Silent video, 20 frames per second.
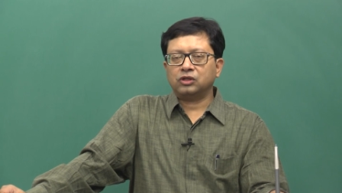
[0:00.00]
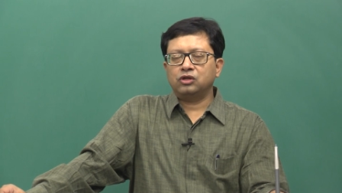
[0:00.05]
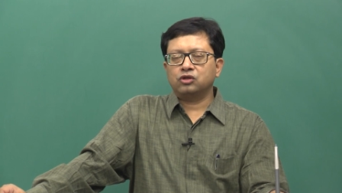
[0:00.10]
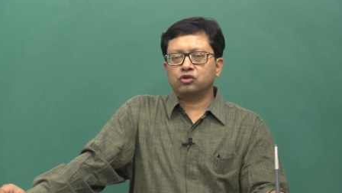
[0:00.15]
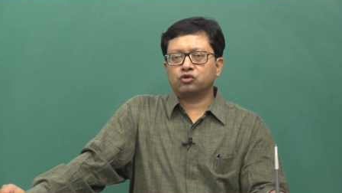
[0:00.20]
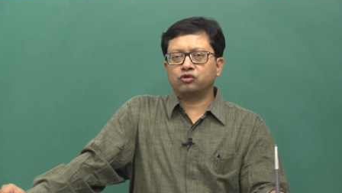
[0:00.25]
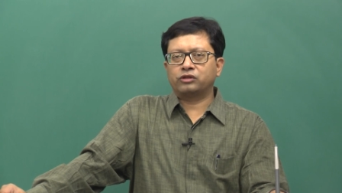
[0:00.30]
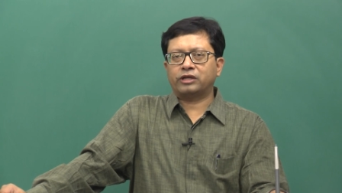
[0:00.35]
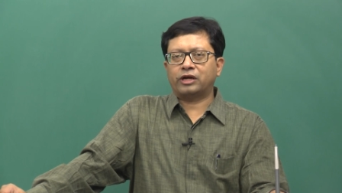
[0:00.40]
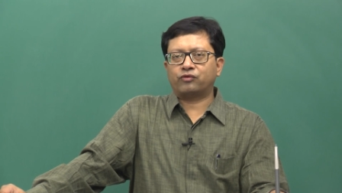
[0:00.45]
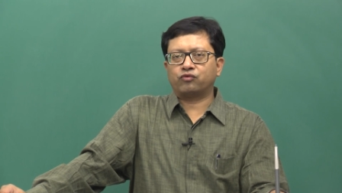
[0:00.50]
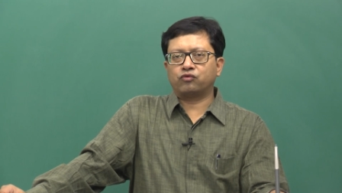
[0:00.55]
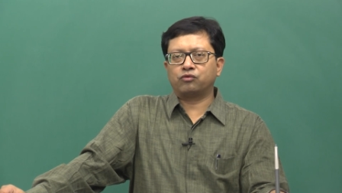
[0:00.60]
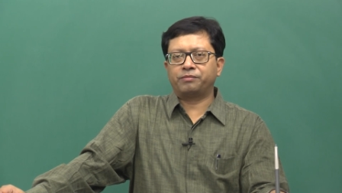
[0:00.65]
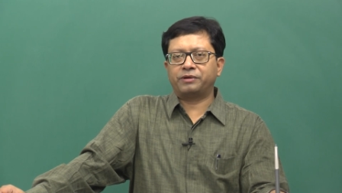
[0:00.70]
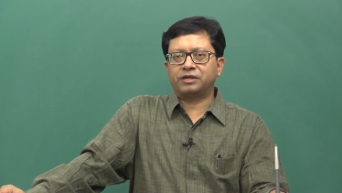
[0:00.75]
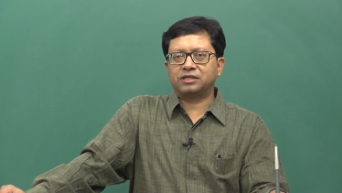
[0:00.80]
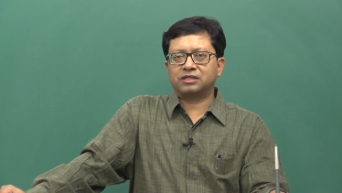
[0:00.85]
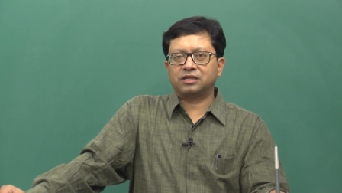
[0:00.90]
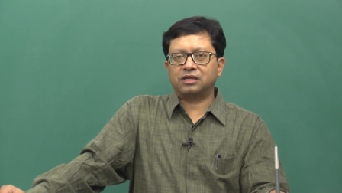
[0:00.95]
So, that would
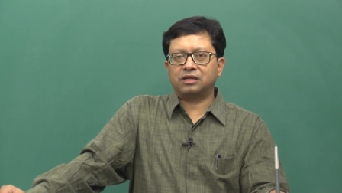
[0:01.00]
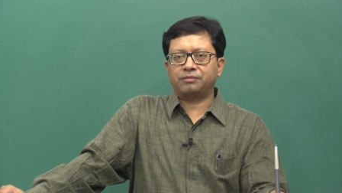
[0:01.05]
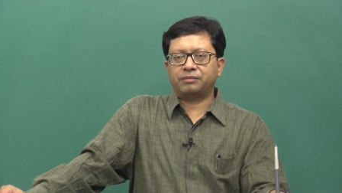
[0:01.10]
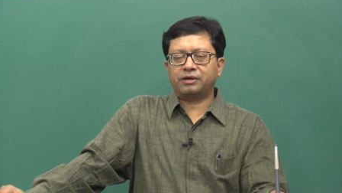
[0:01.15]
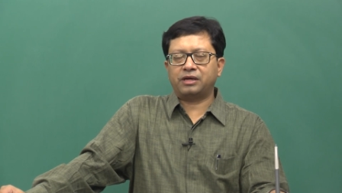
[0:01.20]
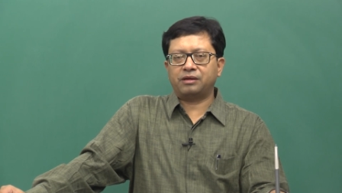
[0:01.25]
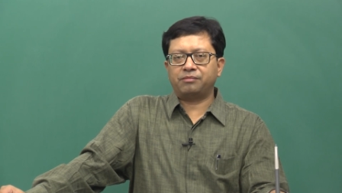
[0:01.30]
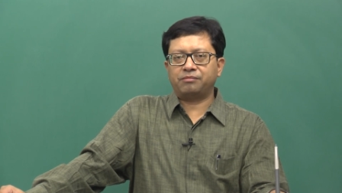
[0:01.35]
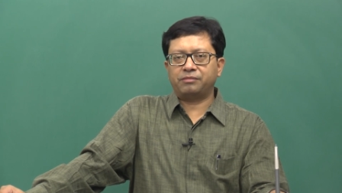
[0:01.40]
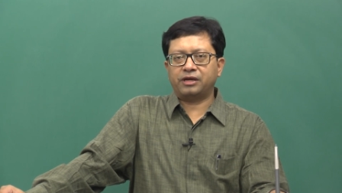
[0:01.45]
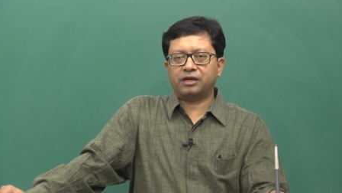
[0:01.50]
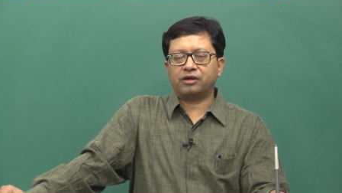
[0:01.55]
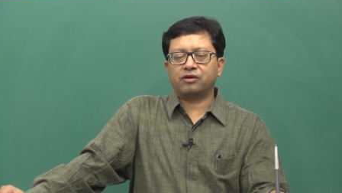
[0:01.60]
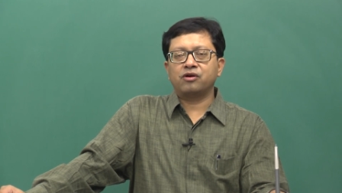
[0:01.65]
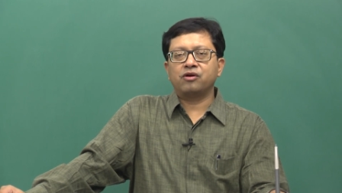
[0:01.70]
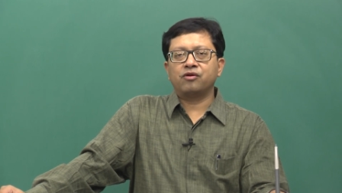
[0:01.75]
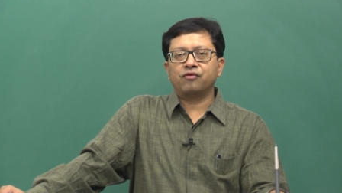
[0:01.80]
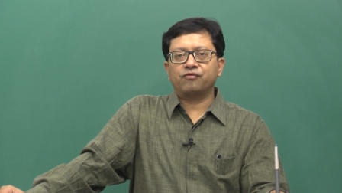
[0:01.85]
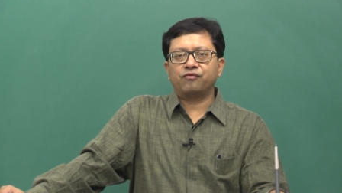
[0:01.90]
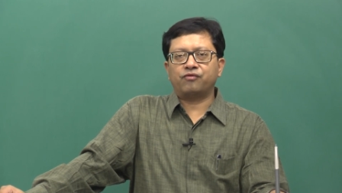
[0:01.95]
basically make
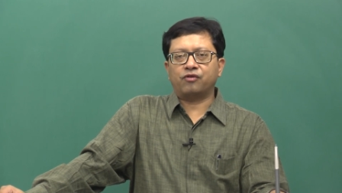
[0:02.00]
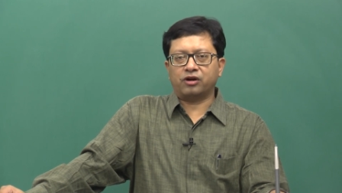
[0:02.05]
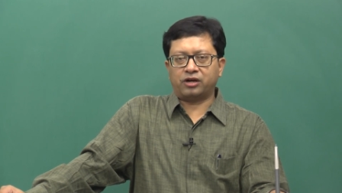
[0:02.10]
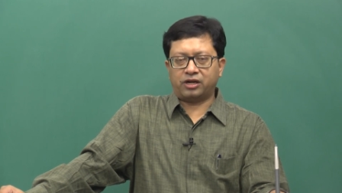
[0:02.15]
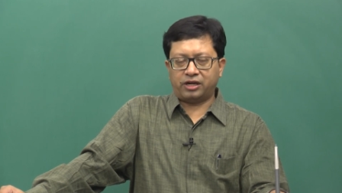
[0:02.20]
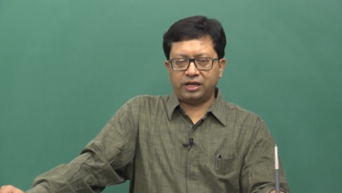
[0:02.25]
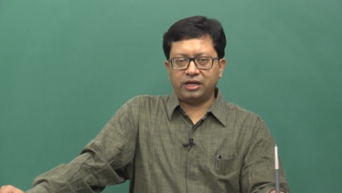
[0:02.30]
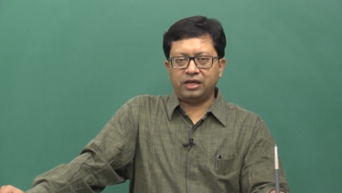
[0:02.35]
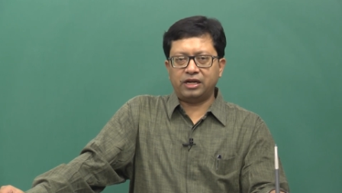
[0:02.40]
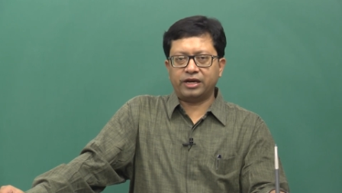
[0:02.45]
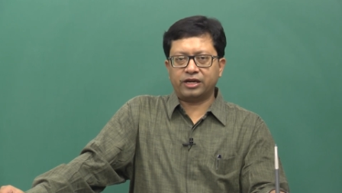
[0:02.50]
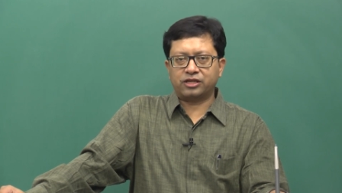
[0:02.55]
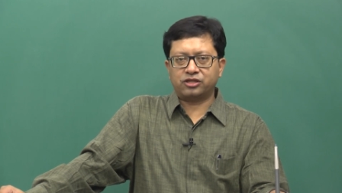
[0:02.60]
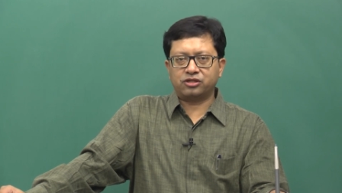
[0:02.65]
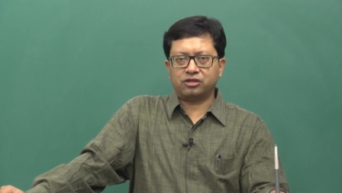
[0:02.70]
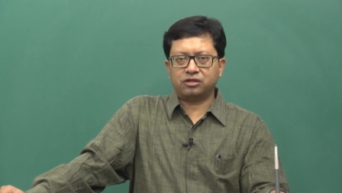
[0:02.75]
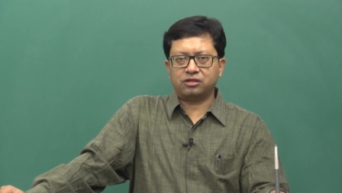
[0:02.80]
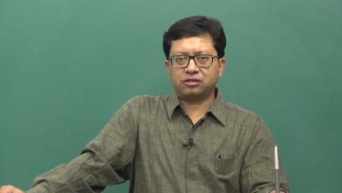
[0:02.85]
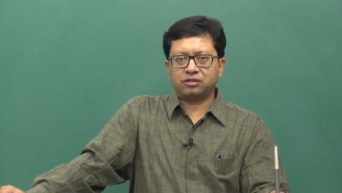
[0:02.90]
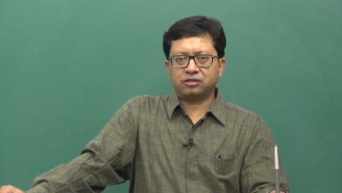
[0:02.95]
40
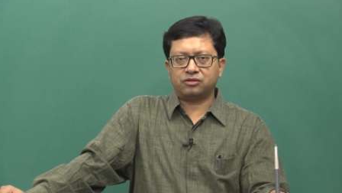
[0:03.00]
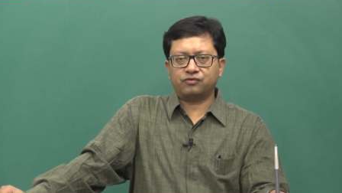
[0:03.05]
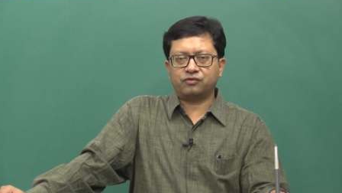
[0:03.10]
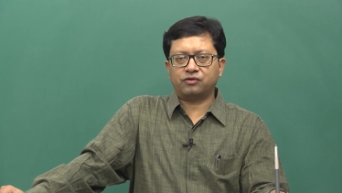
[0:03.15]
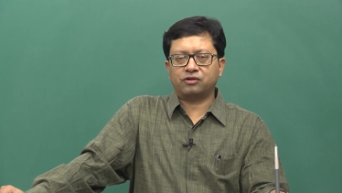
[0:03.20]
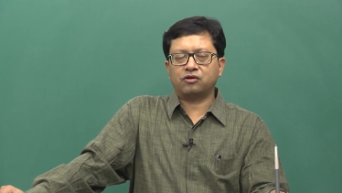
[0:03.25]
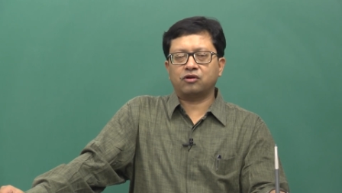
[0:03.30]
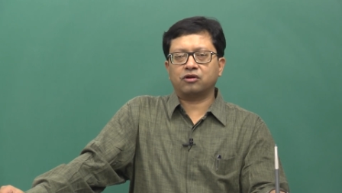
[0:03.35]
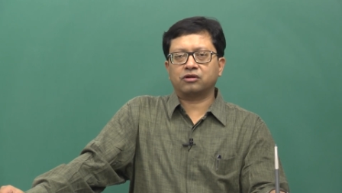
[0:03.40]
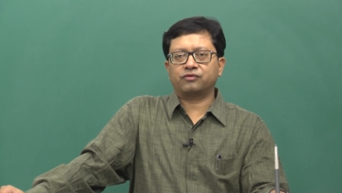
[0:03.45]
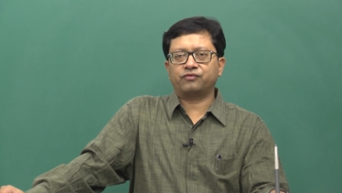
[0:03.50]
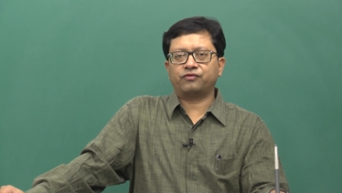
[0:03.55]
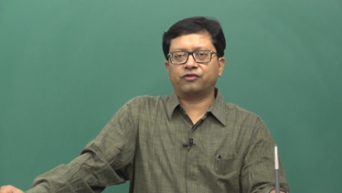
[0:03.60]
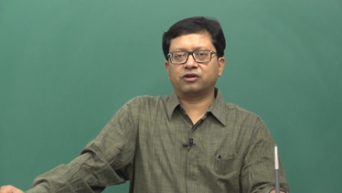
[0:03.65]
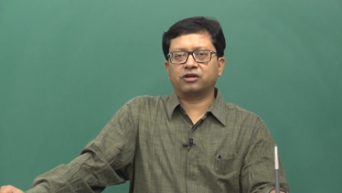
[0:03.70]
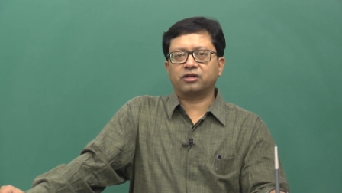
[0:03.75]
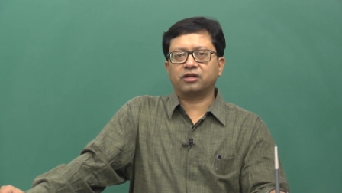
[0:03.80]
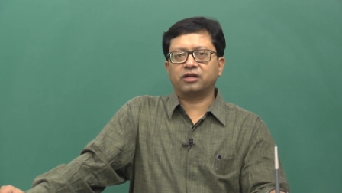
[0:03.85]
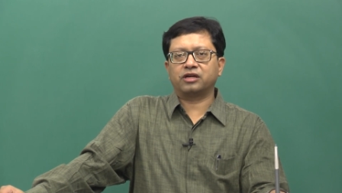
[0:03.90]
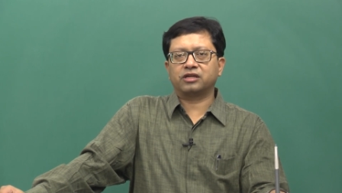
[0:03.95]
lectures. For
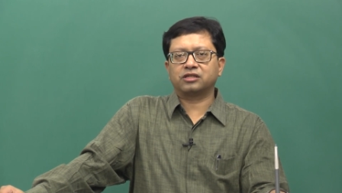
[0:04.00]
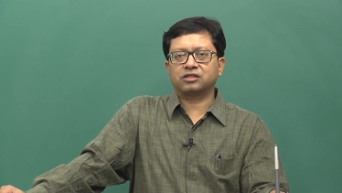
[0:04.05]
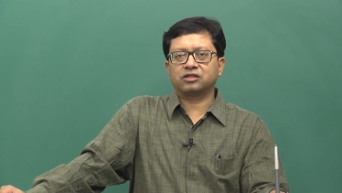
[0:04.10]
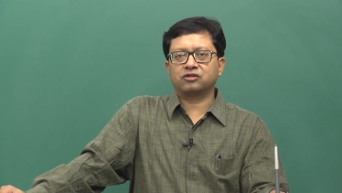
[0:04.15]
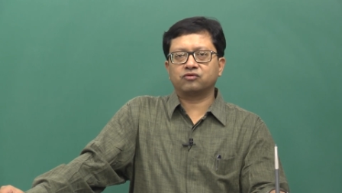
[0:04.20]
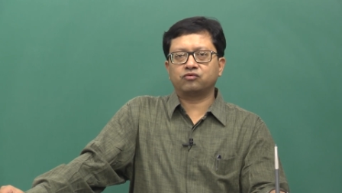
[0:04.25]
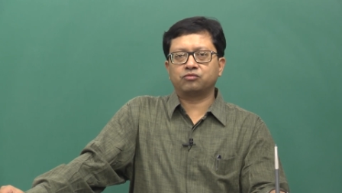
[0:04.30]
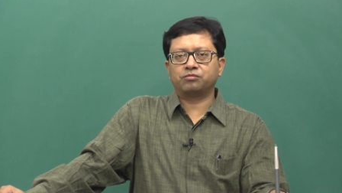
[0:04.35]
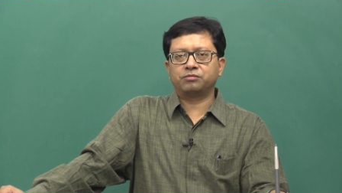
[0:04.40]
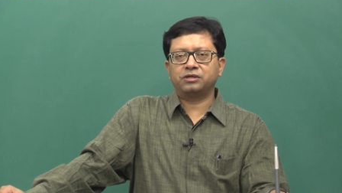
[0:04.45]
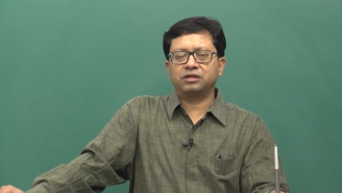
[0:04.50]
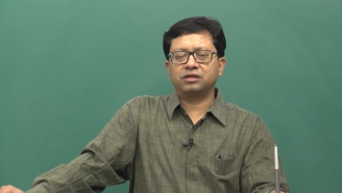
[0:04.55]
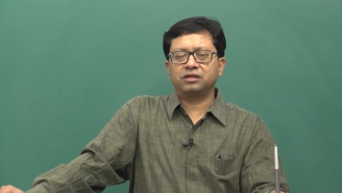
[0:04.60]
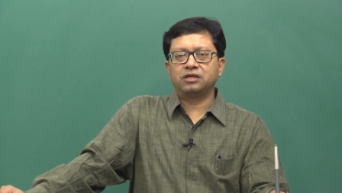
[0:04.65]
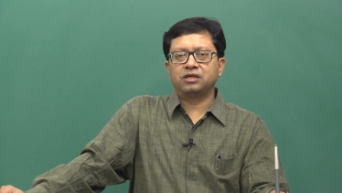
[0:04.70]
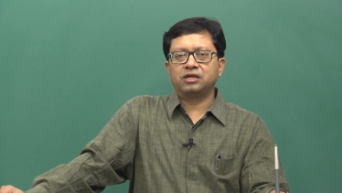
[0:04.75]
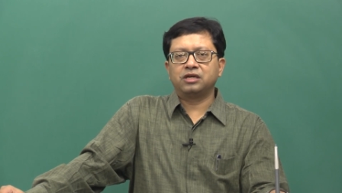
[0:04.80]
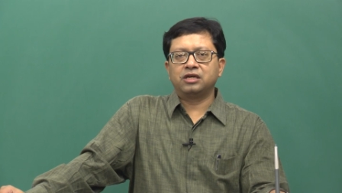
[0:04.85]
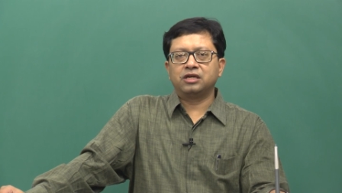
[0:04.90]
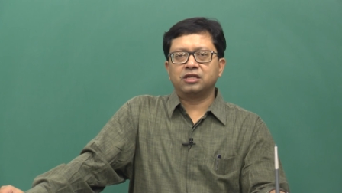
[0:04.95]
40 lectures would be
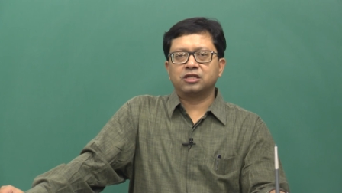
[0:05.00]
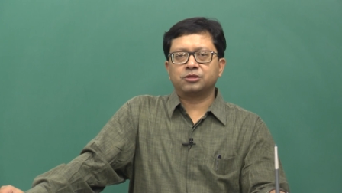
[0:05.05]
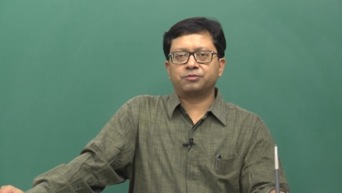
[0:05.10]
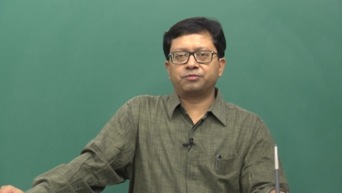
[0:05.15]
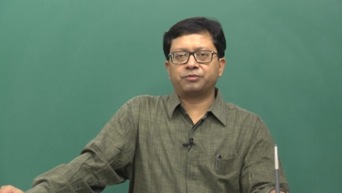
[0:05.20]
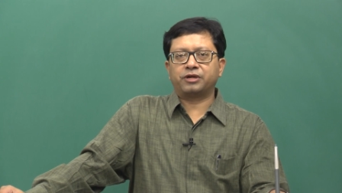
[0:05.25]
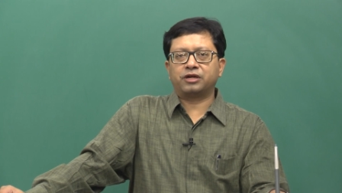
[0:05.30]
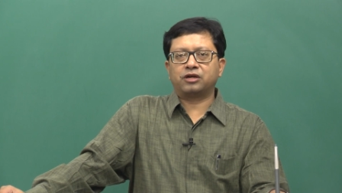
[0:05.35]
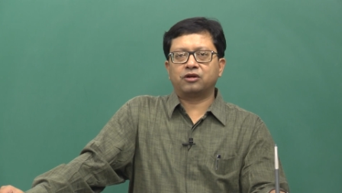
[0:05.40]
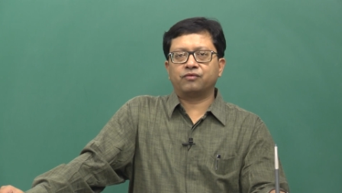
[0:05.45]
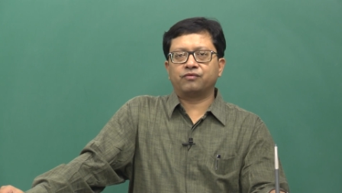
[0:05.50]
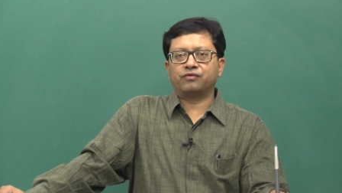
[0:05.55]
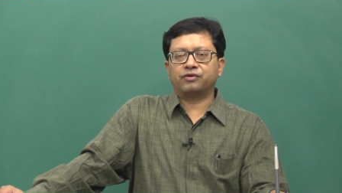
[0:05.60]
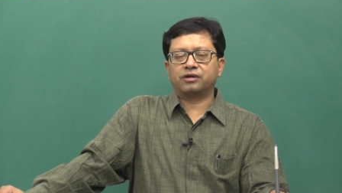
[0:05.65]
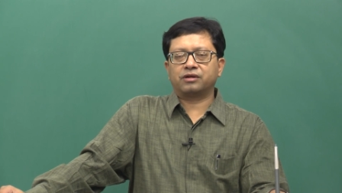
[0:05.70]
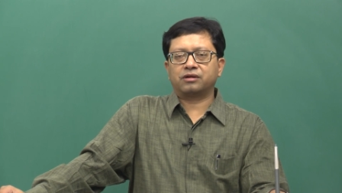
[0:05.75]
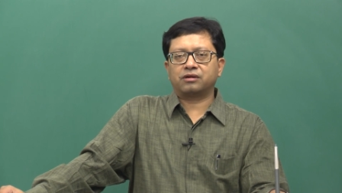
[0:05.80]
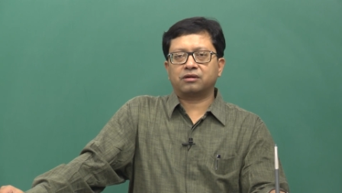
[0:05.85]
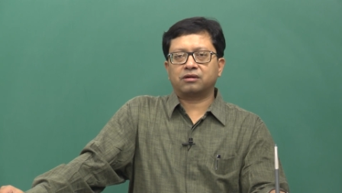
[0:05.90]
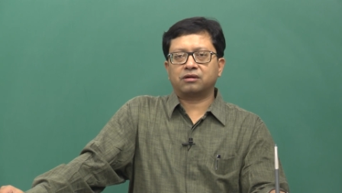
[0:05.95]
spread over